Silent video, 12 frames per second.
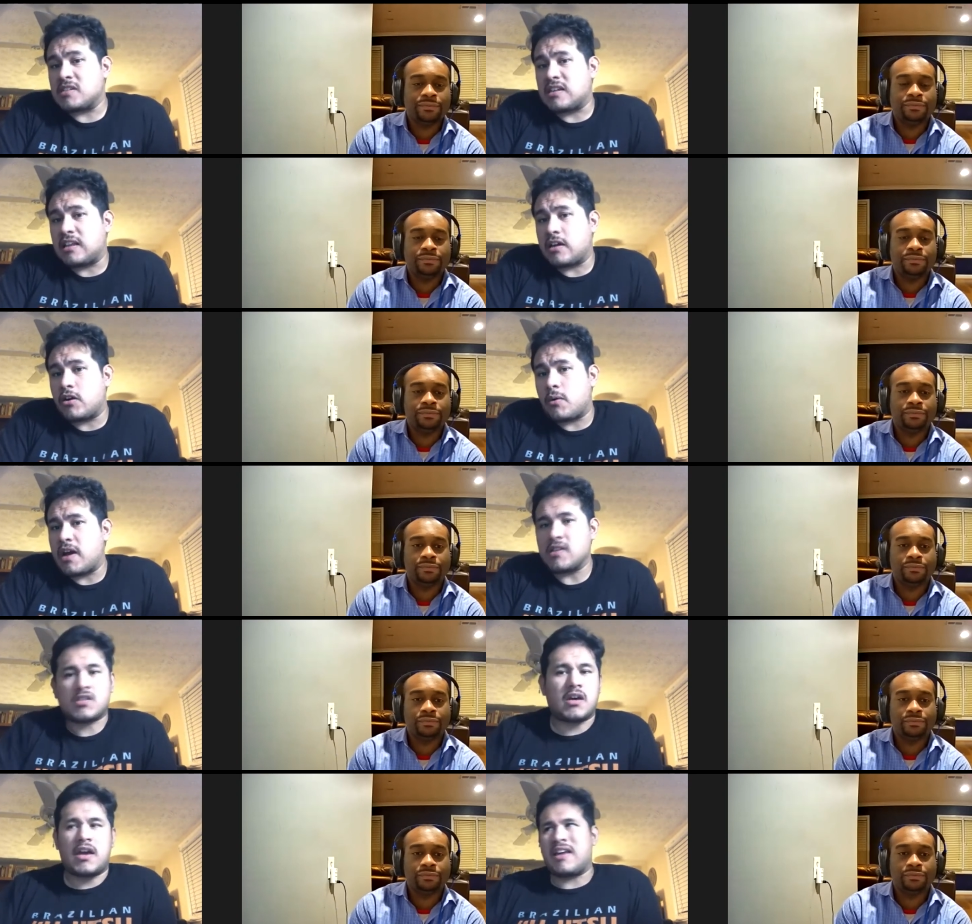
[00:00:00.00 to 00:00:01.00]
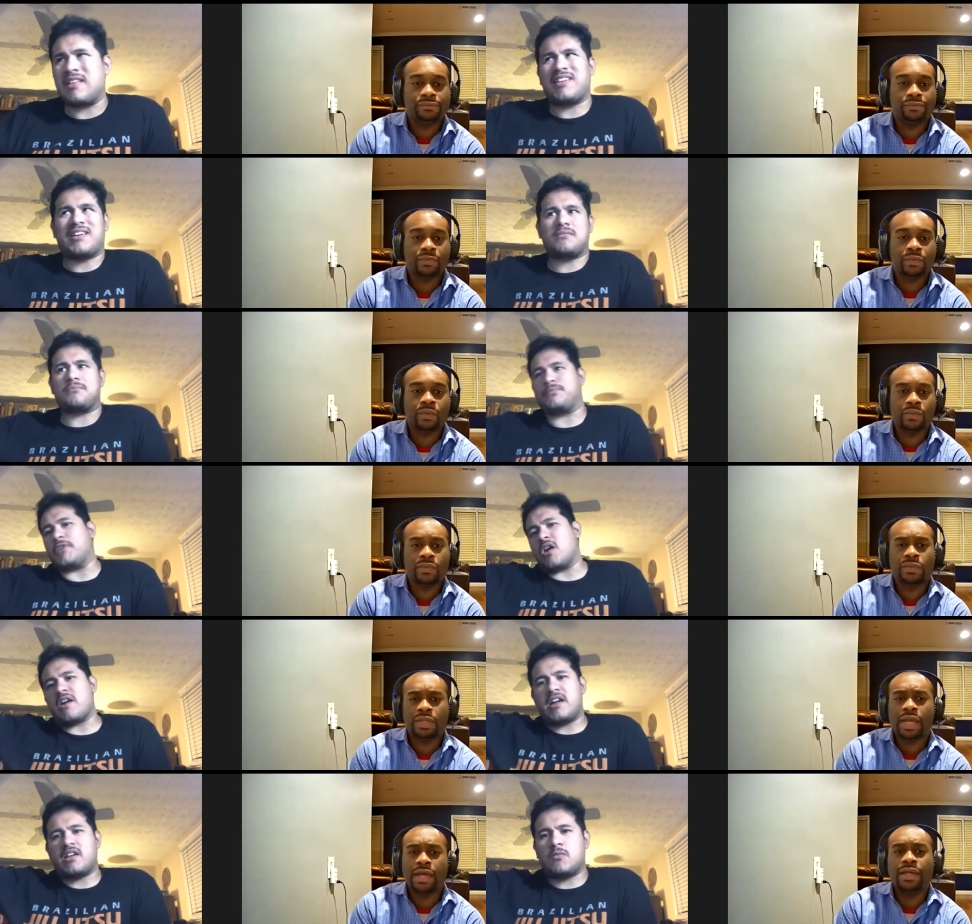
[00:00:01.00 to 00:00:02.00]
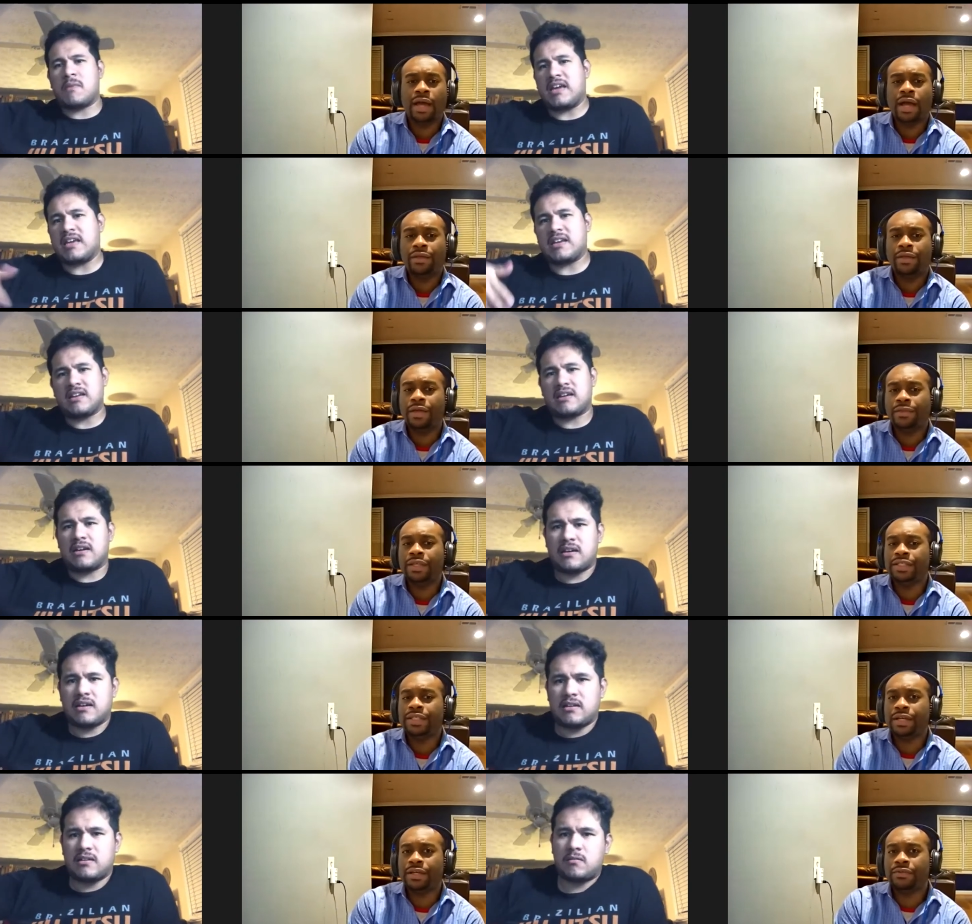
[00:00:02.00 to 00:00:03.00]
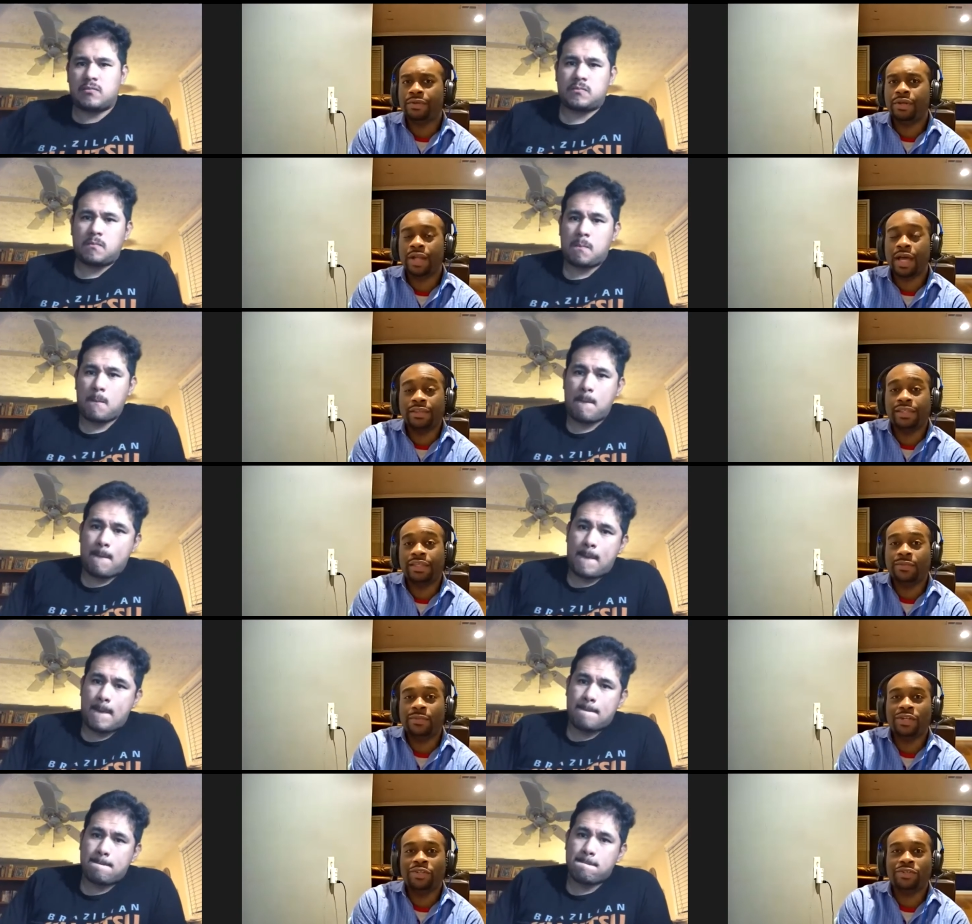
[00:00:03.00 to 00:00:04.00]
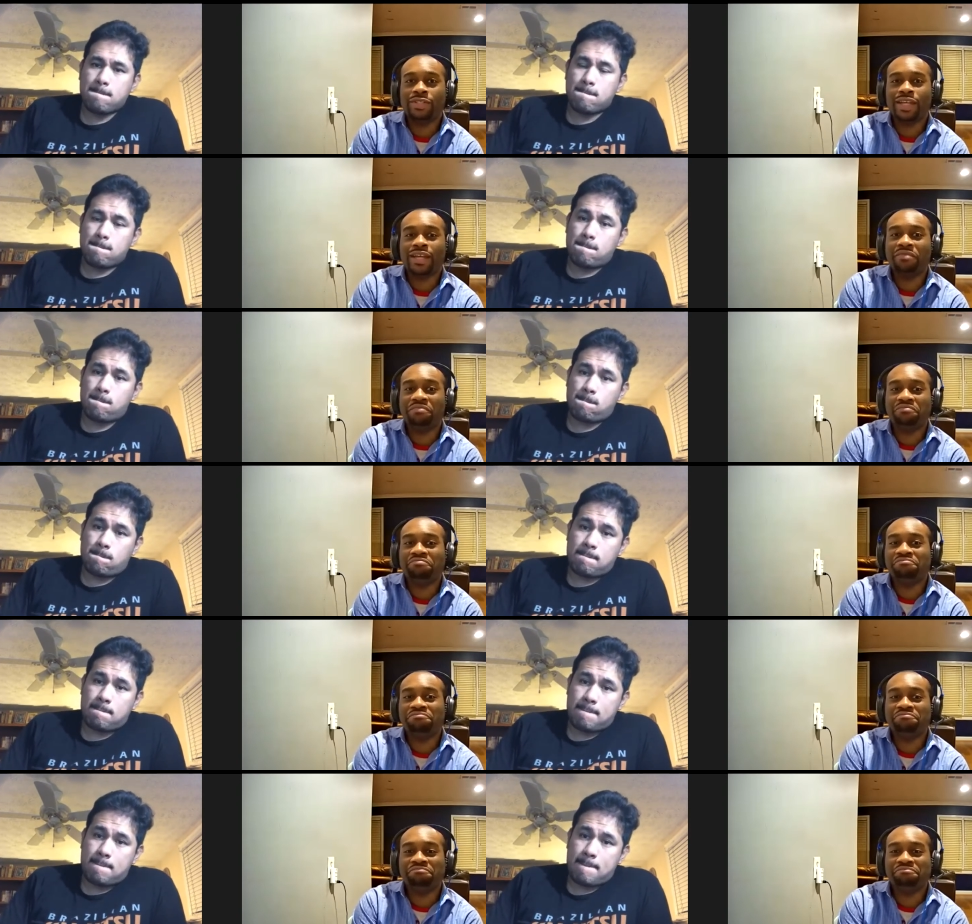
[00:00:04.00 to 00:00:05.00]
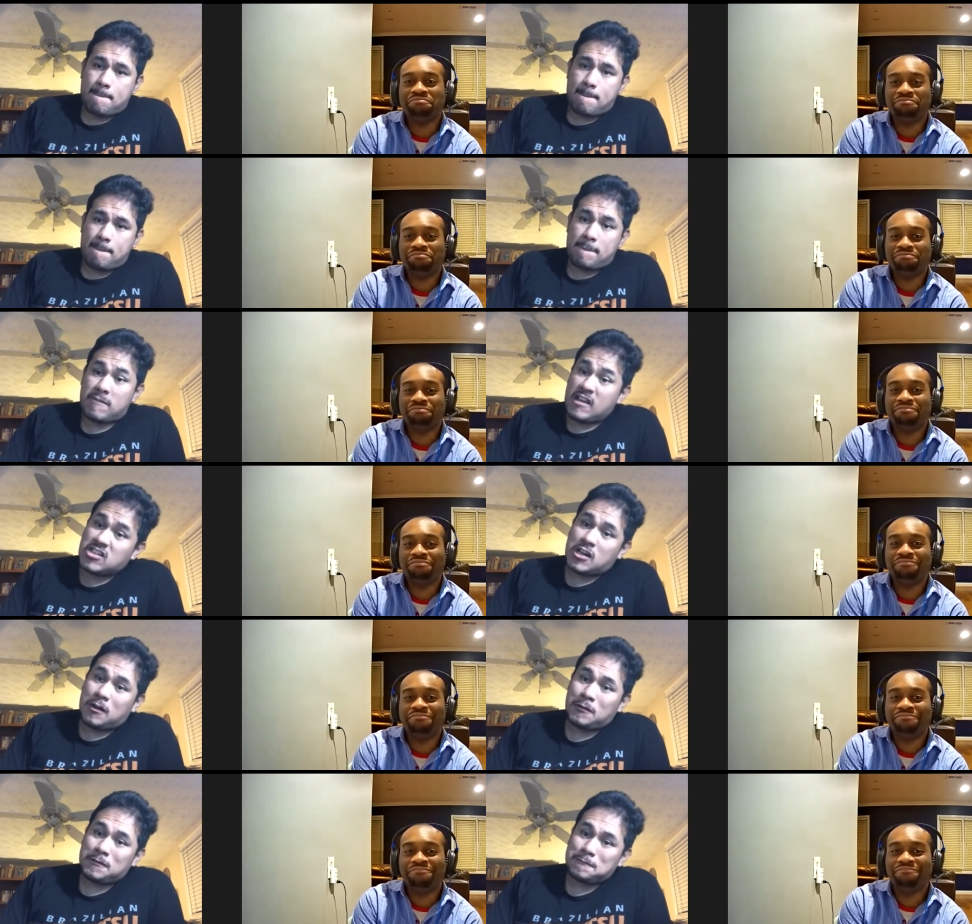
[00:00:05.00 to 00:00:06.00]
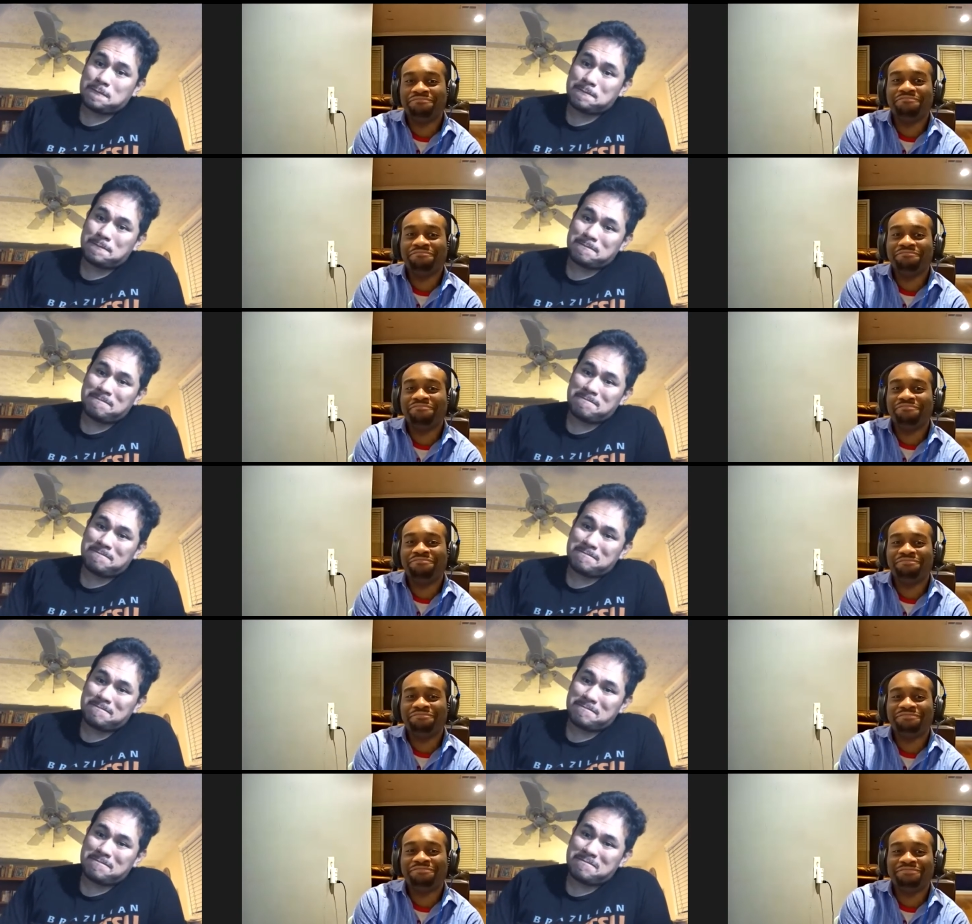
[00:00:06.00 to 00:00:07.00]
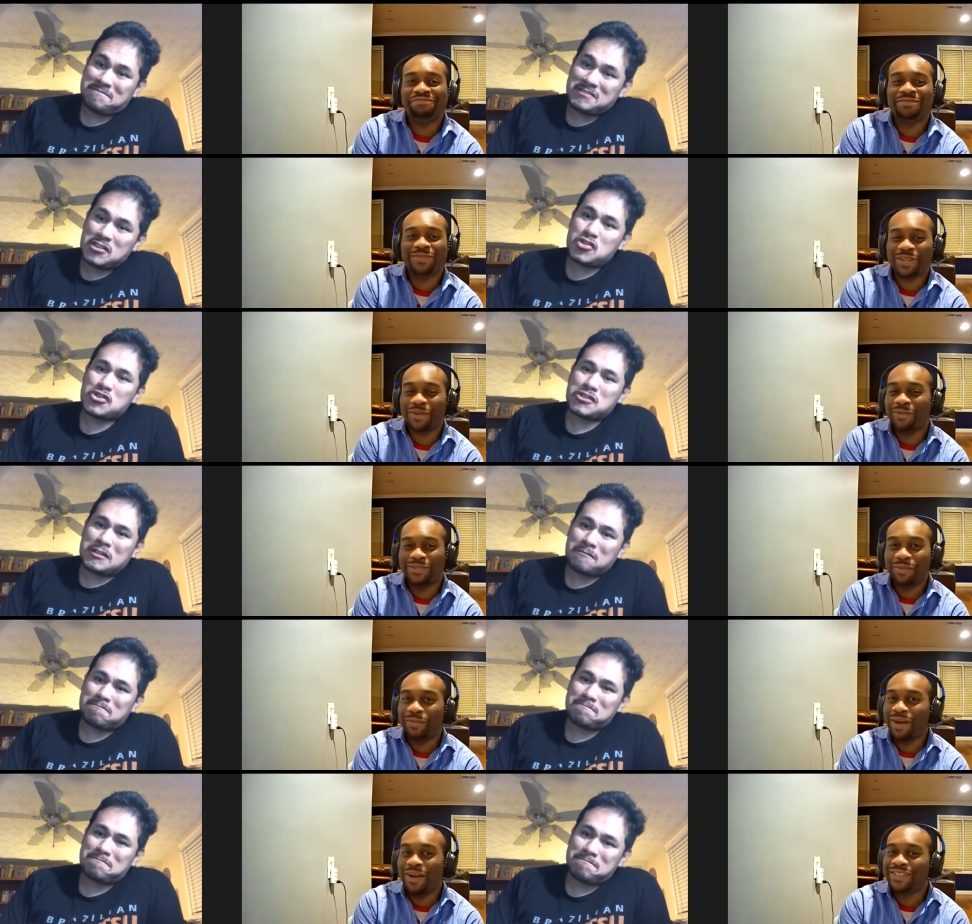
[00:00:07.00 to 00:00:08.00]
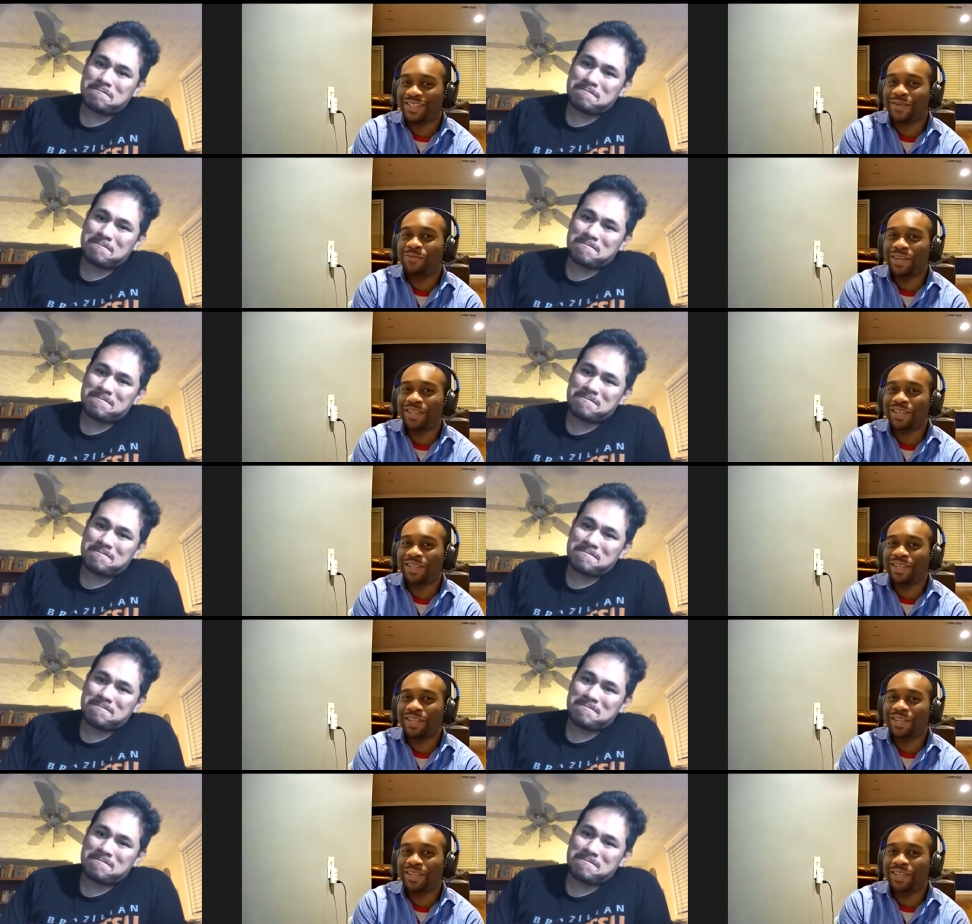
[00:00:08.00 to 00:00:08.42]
Speaker 1: in a later round. So, and like, all right, yeah, you might. I, I,
Speaker 2: think second round. I think the Patriots get him. Think so. Mm-hmm. Some somehow, some way